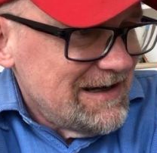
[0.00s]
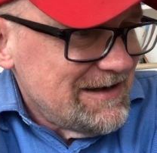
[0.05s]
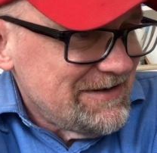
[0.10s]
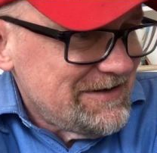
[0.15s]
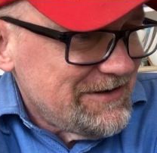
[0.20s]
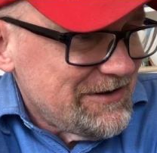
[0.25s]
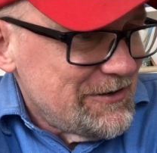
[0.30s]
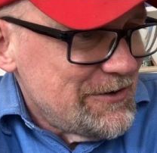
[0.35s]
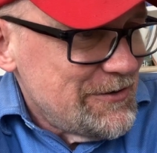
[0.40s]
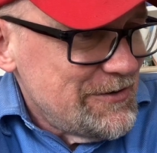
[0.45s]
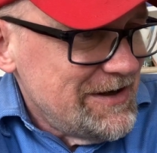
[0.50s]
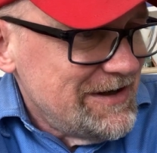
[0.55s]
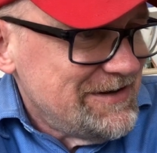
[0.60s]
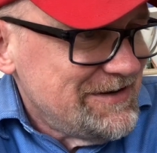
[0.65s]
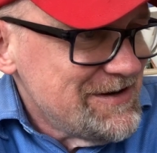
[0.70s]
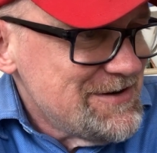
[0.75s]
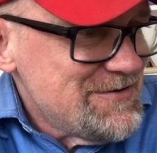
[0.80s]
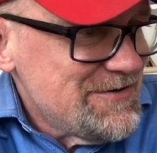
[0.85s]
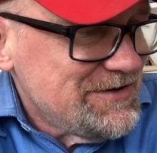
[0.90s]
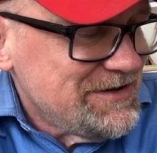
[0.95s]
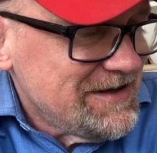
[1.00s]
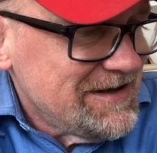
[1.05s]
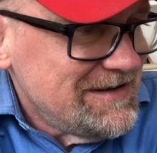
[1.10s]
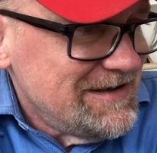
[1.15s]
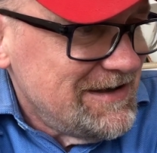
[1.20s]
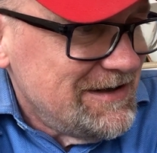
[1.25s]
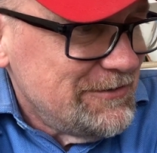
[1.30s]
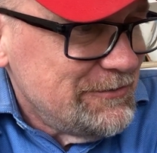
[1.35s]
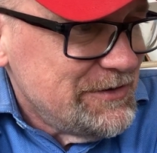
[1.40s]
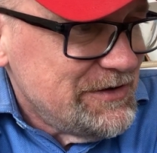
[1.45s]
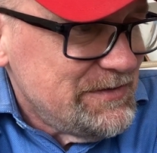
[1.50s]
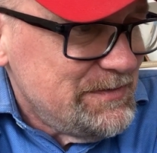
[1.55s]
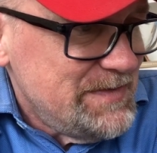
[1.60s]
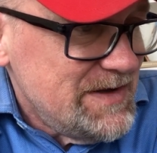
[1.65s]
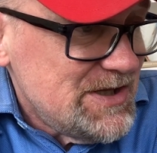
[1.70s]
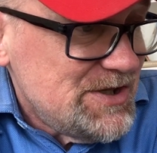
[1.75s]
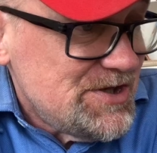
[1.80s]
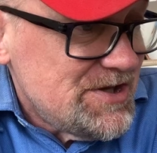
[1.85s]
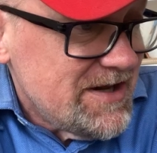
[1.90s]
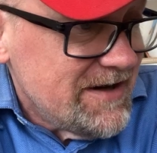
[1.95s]
So it's interesting that it was
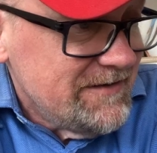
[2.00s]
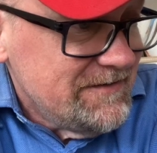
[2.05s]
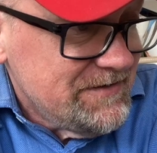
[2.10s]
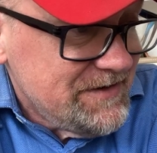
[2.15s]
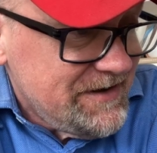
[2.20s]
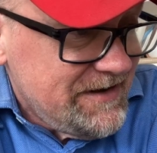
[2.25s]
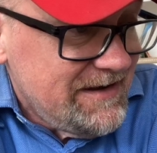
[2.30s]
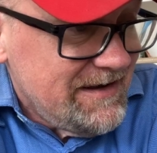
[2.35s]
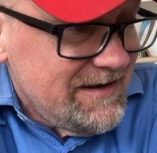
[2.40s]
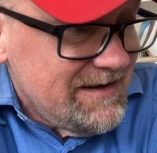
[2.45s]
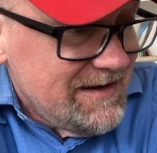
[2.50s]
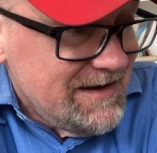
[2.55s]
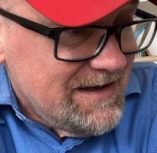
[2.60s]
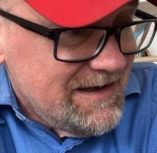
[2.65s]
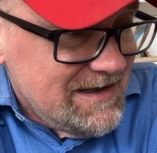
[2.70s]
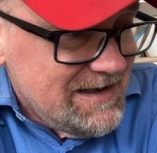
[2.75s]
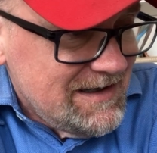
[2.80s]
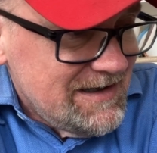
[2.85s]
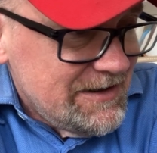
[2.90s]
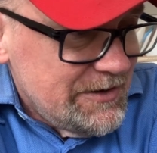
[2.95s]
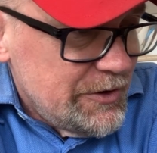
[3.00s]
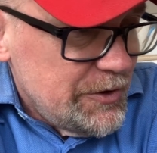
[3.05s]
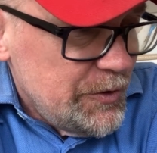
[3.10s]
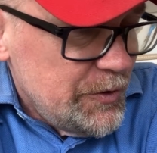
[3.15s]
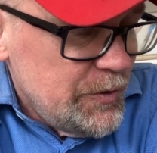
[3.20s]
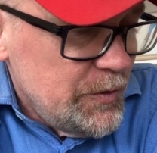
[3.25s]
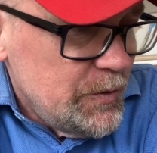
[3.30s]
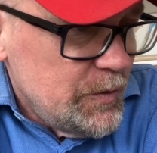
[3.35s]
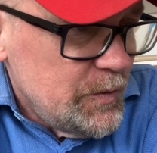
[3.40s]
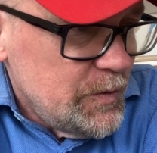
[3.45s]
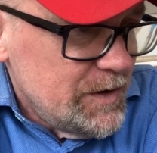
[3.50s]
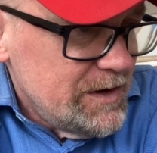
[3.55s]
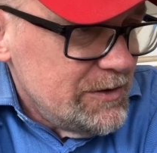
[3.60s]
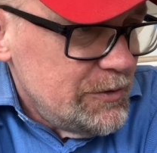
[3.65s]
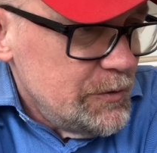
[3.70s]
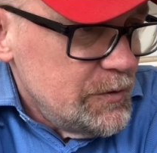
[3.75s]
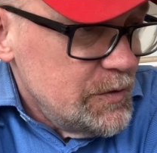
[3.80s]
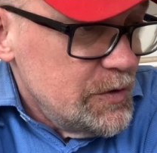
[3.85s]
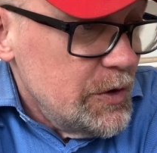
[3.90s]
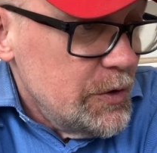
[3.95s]
Bichevsky who
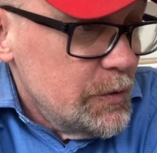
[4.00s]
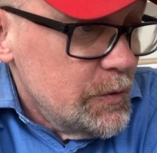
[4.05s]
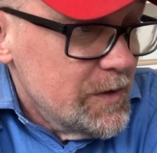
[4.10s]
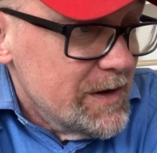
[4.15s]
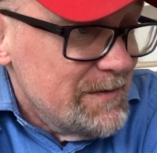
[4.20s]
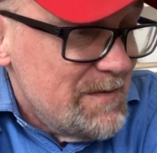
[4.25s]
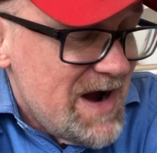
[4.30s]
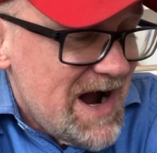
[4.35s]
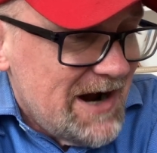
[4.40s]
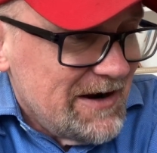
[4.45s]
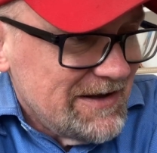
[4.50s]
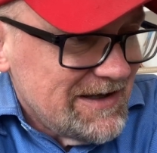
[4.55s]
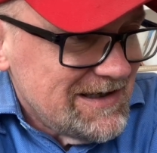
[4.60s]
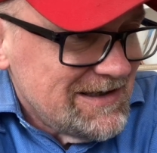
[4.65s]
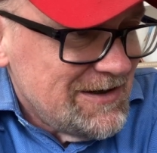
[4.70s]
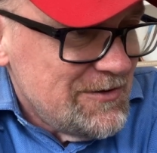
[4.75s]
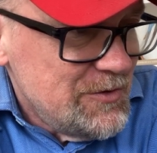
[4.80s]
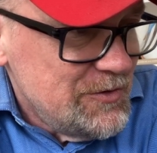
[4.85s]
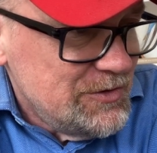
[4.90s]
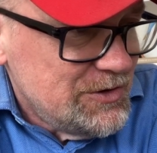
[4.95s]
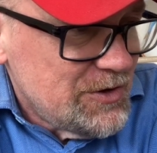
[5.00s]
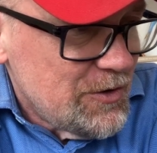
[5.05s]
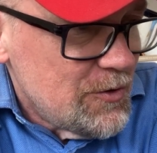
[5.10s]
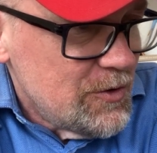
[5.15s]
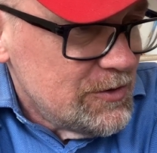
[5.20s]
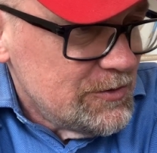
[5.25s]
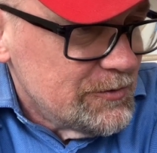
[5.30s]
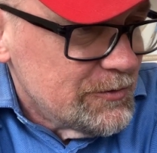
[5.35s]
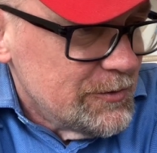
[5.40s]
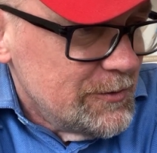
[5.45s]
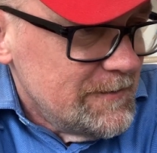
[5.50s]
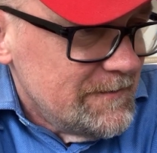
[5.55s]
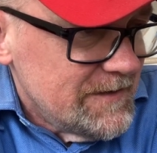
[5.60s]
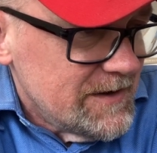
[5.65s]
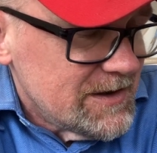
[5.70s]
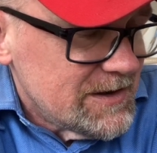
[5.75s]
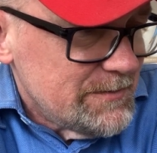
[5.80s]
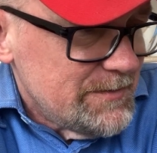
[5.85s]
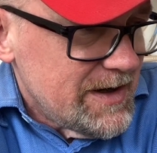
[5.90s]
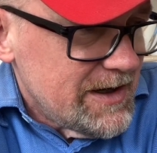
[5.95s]
knew about it and who told
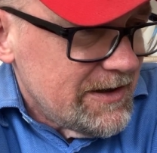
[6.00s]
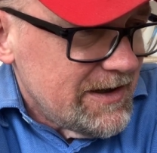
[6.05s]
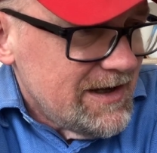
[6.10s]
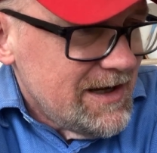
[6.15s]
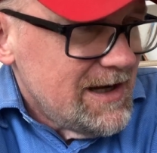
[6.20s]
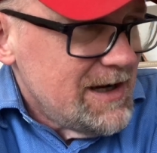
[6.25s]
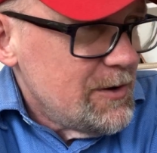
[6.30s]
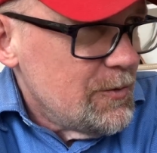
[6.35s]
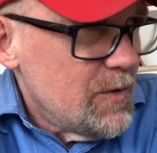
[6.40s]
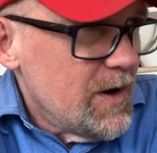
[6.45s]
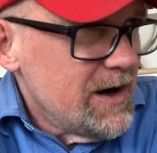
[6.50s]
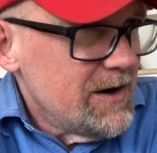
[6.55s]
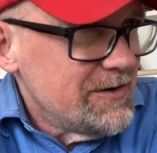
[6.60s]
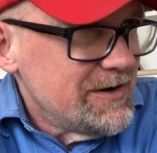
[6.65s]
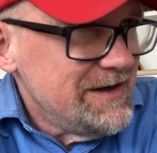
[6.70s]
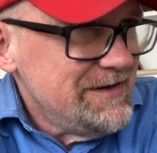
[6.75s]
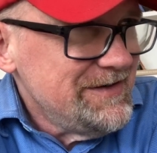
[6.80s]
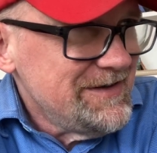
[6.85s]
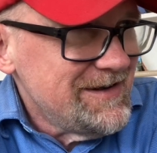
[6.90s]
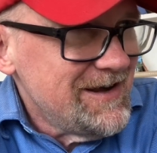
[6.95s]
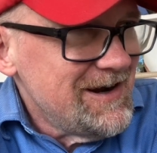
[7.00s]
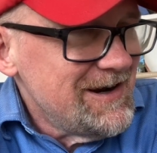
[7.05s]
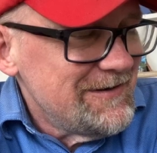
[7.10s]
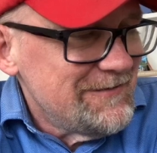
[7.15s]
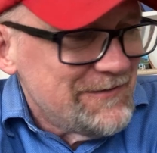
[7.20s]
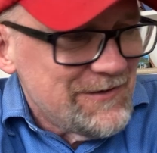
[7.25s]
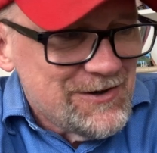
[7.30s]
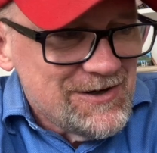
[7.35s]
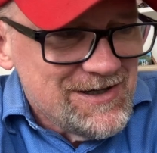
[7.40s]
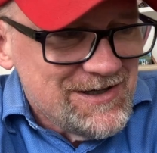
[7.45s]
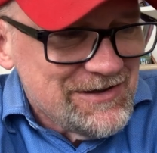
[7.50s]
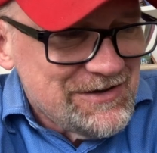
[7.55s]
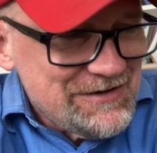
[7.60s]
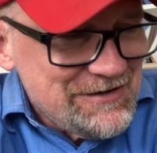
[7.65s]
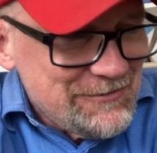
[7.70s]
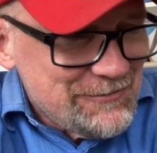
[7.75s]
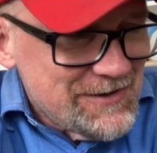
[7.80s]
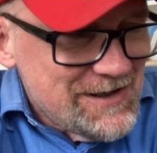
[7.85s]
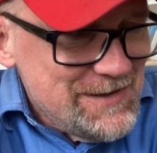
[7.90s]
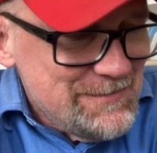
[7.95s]
Grunwald about it. Wow, he's not a very
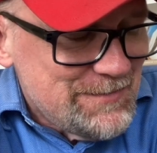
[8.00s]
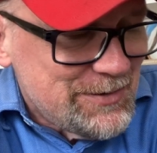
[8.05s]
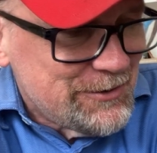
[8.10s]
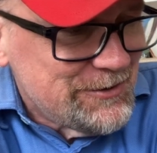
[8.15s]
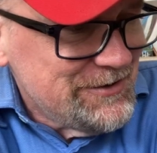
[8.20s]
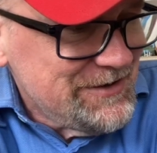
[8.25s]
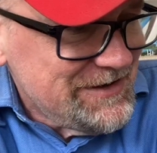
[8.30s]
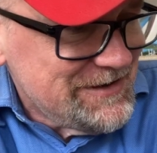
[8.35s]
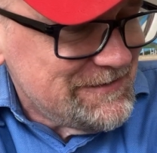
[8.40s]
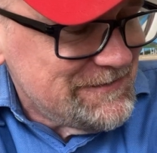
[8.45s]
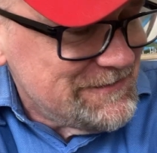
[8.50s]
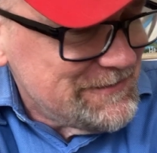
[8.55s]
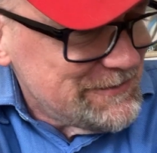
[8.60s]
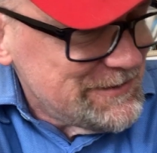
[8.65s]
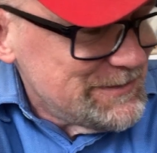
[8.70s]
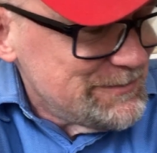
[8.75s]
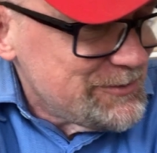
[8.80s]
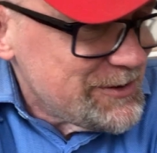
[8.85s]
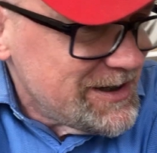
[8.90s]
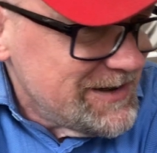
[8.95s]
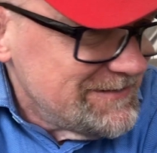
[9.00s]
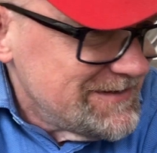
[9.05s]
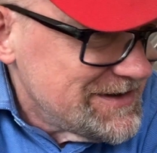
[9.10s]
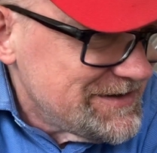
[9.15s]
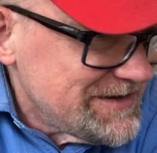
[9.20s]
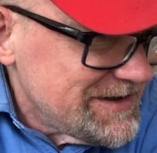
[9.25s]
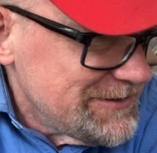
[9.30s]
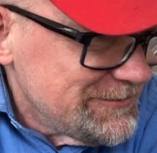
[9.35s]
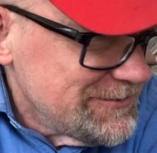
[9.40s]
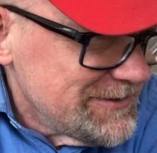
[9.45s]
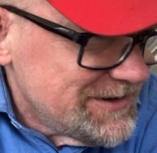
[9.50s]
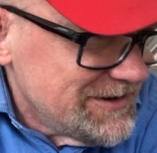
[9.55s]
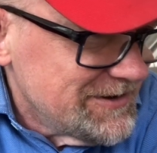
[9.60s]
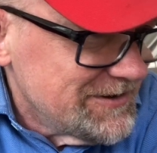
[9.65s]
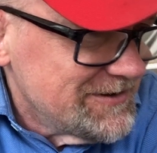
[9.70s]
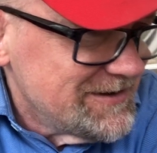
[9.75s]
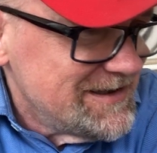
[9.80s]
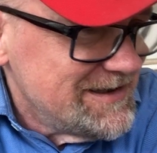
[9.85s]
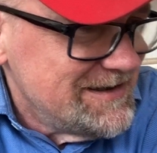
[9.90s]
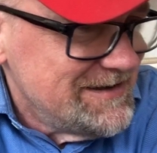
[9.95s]
discreet person for a private
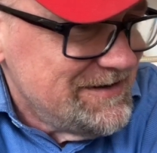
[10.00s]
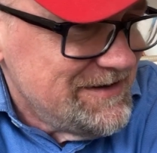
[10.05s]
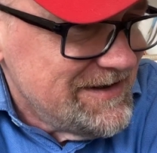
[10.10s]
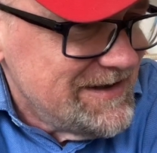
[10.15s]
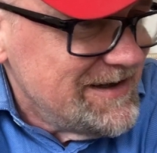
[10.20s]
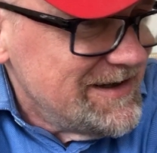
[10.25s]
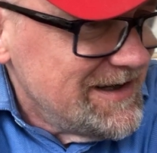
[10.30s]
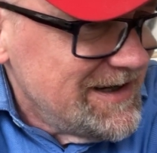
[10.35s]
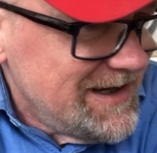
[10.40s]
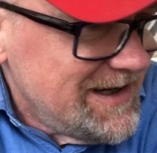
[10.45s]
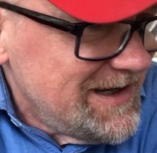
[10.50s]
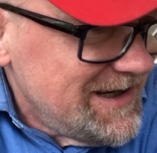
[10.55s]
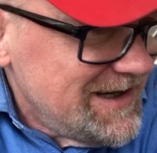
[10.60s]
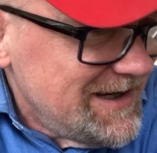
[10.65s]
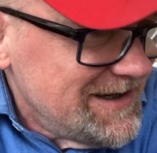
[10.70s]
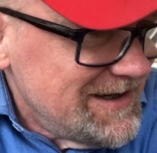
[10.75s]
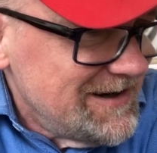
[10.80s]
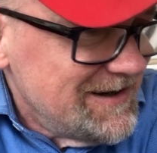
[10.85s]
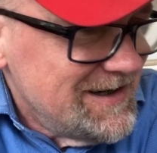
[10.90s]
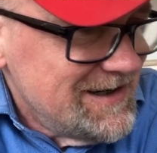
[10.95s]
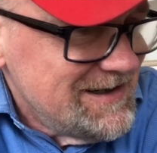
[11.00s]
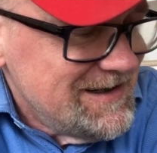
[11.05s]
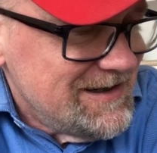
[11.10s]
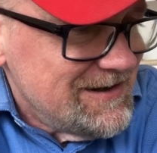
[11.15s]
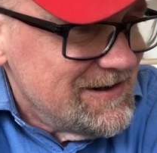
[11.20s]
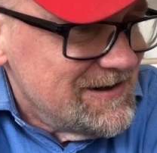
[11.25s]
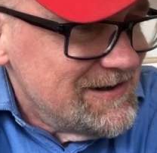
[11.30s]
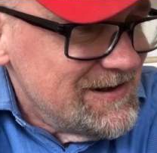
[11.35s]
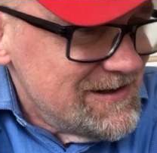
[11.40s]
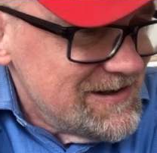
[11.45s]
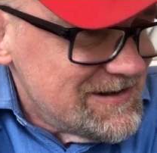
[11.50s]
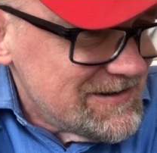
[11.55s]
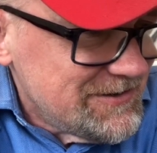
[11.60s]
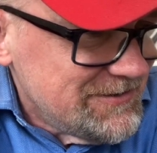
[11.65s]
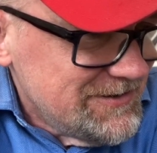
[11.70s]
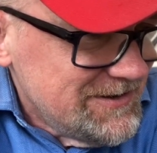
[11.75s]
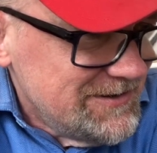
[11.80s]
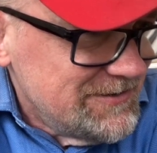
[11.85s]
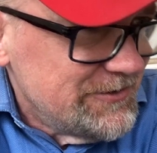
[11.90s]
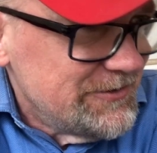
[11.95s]
secretary, is he? Not at all.
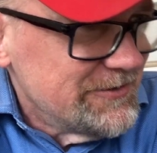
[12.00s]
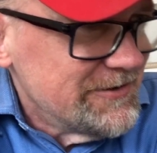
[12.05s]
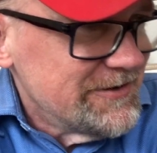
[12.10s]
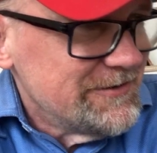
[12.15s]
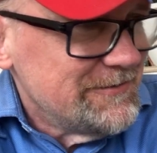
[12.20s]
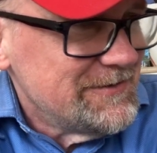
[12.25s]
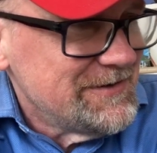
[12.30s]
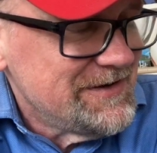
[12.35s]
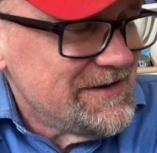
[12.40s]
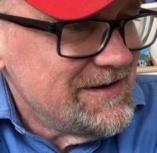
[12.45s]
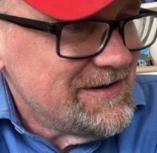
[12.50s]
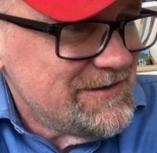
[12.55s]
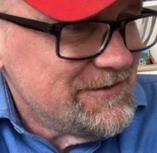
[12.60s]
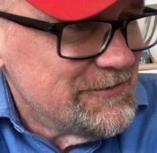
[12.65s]
Good Lord, was he on